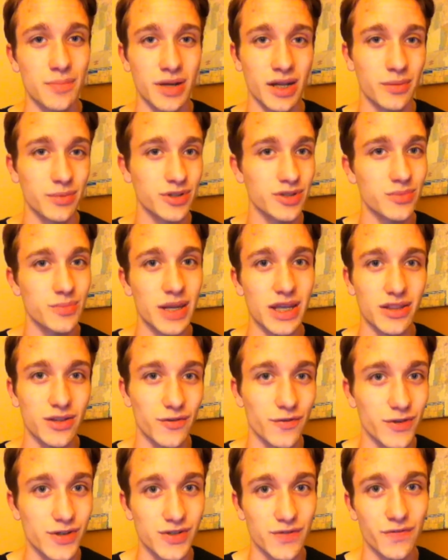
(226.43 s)
been able to make
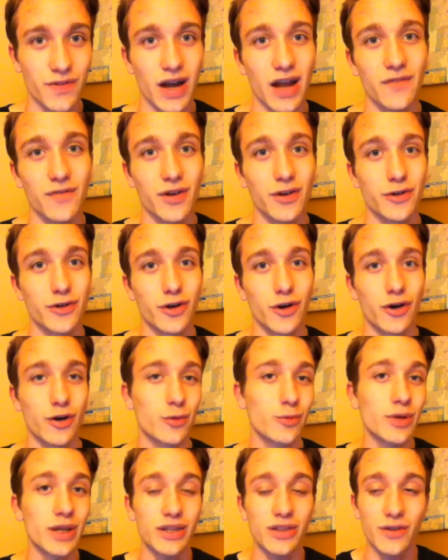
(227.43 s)
their first
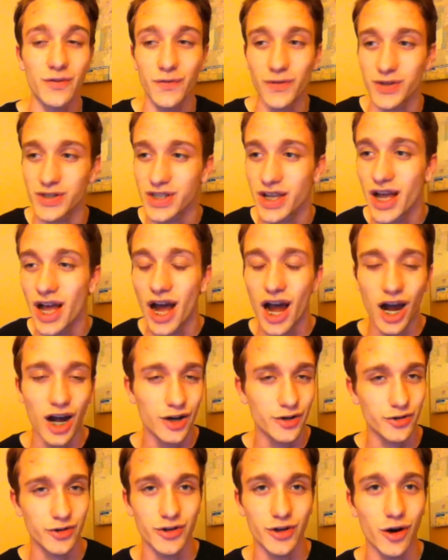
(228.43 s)
$500 week, their first
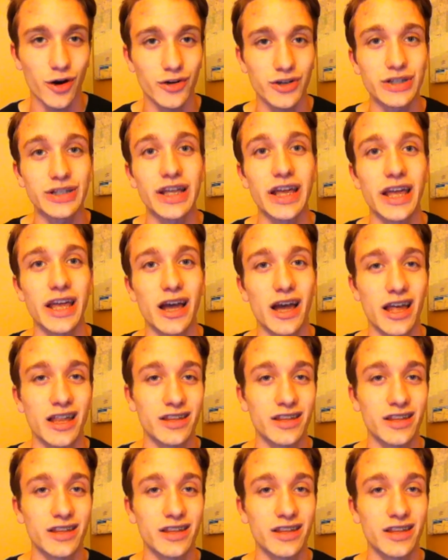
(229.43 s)
$100 day.